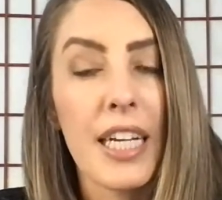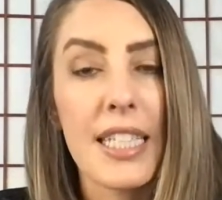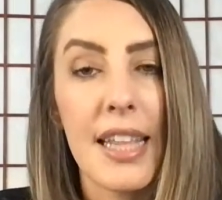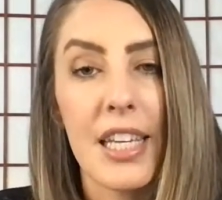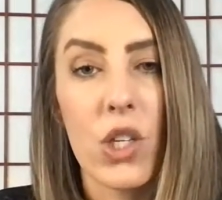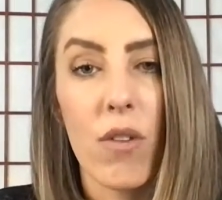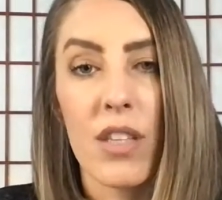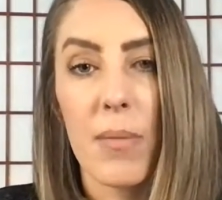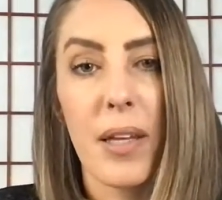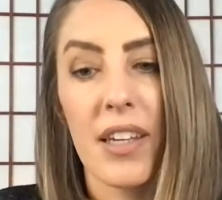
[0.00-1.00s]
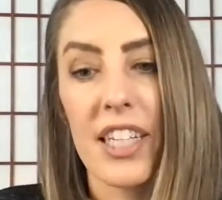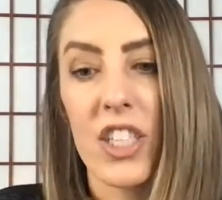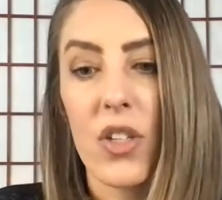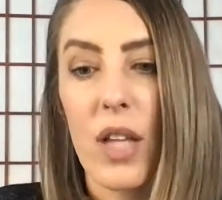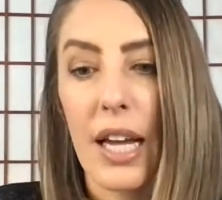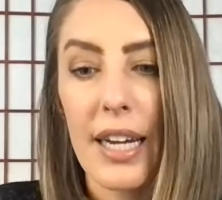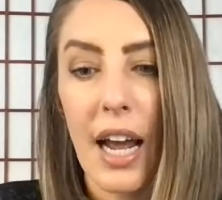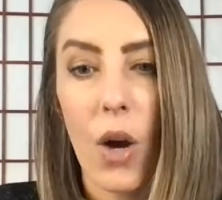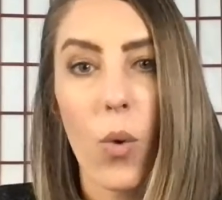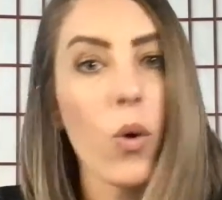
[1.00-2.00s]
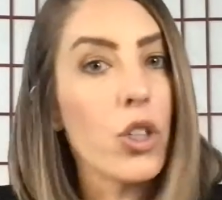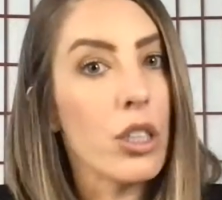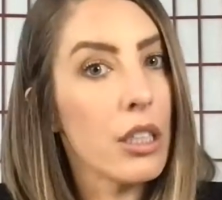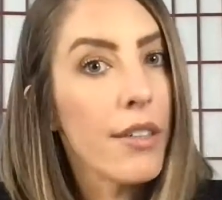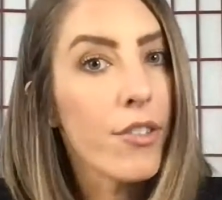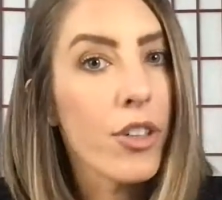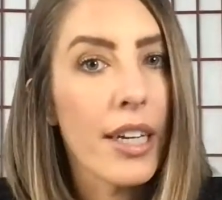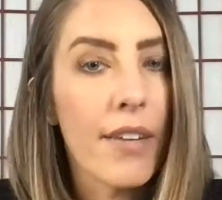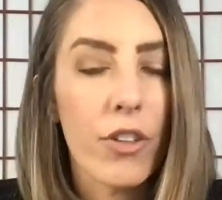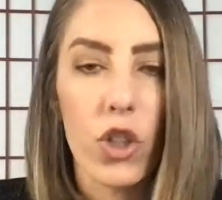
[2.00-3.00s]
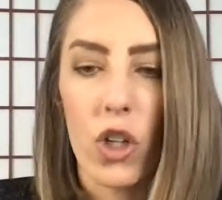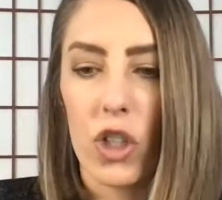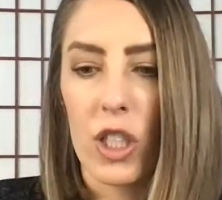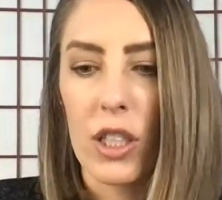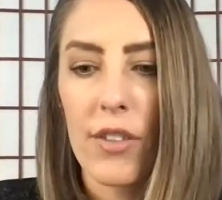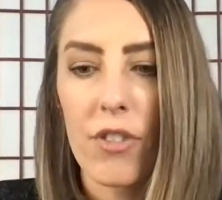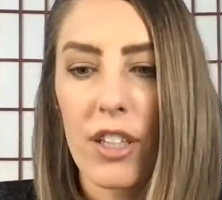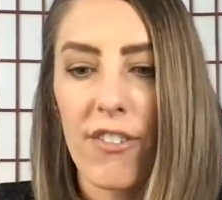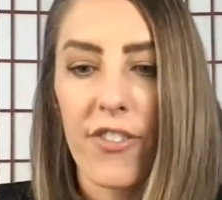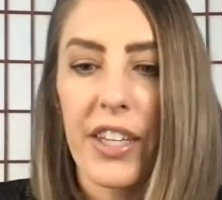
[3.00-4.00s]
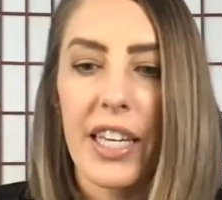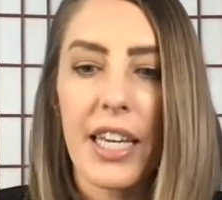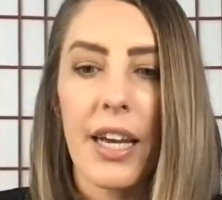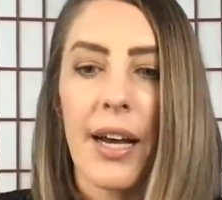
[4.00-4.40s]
because I think you have the ability to do that now, or delivery if you charge a delivery fee.